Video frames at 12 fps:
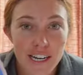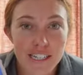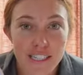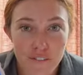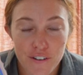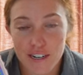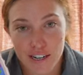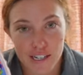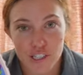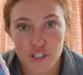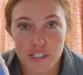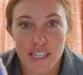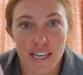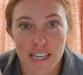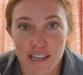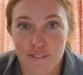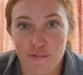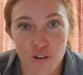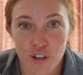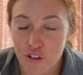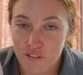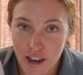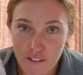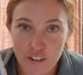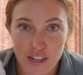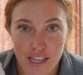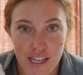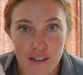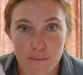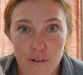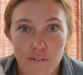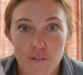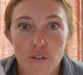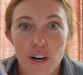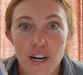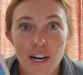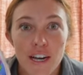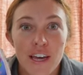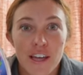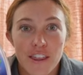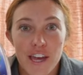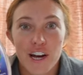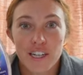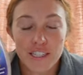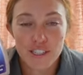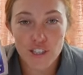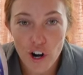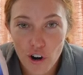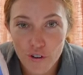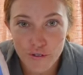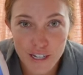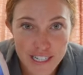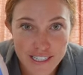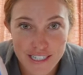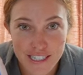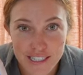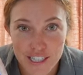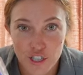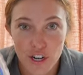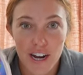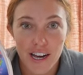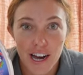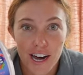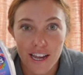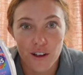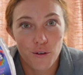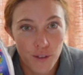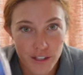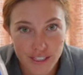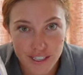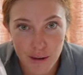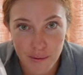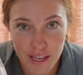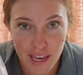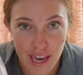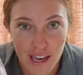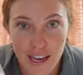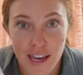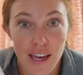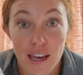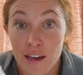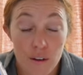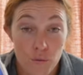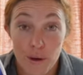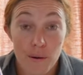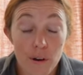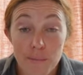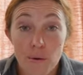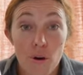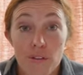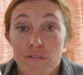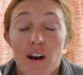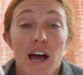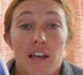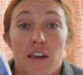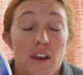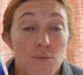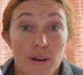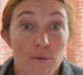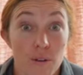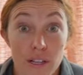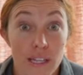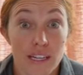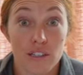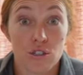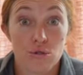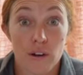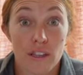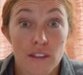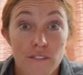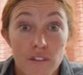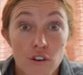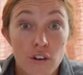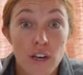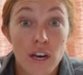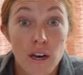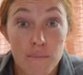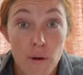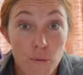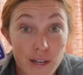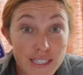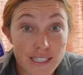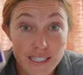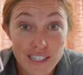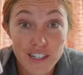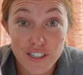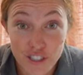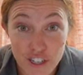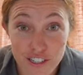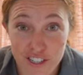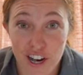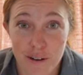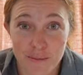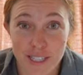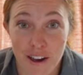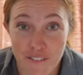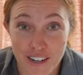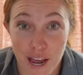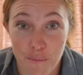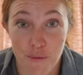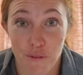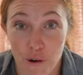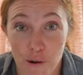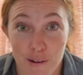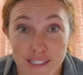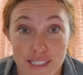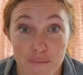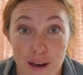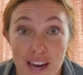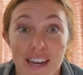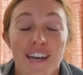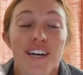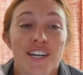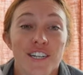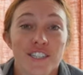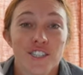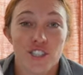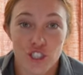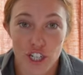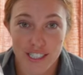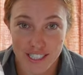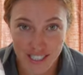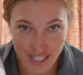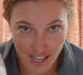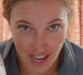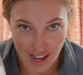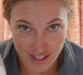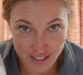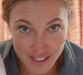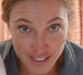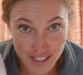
in a different country eating food you've never eaten before. There is no reason to try to hike with a stomach ache. We were both fine and we really enjoyed the food, but we still took Tums every night before we went to bed, just in case.